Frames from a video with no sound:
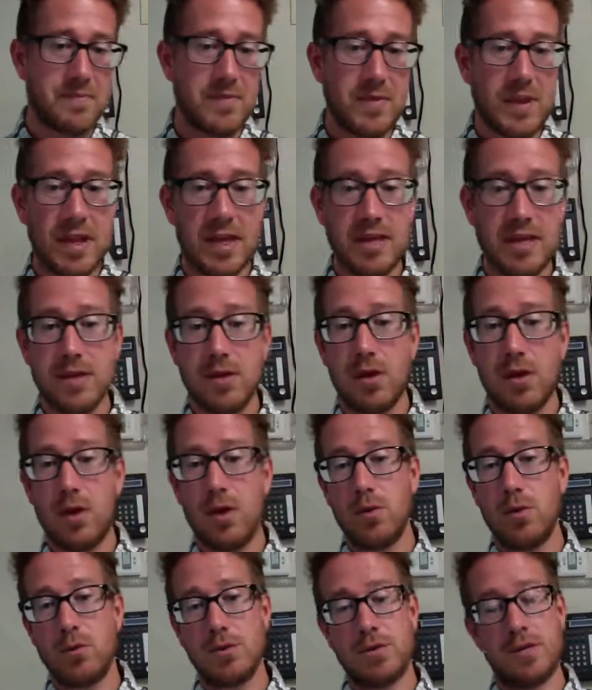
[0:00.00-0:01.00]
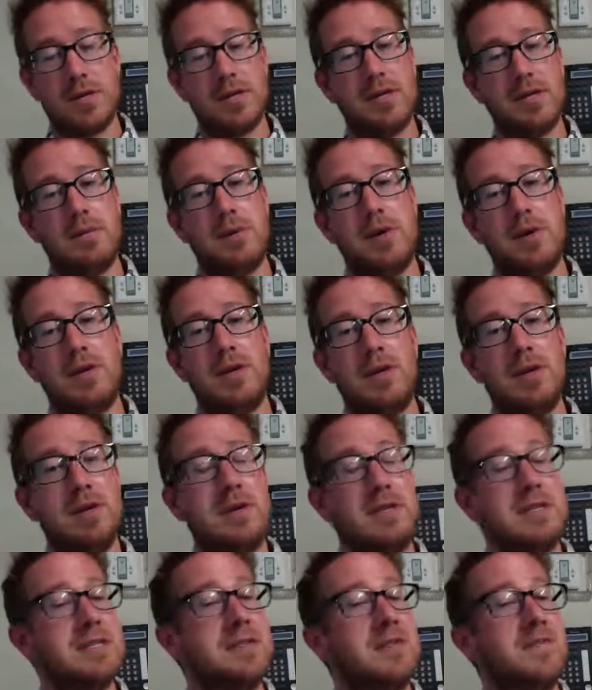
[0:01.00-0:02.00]
And then all we're talking about here
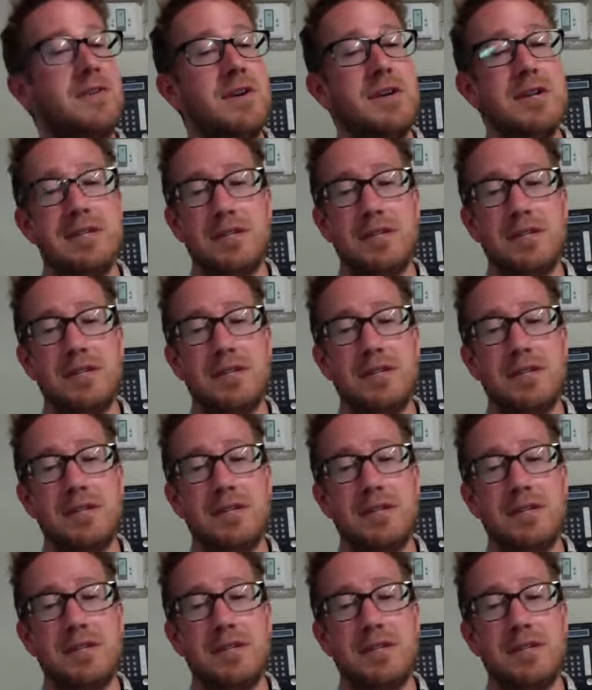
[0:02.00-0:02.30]
is very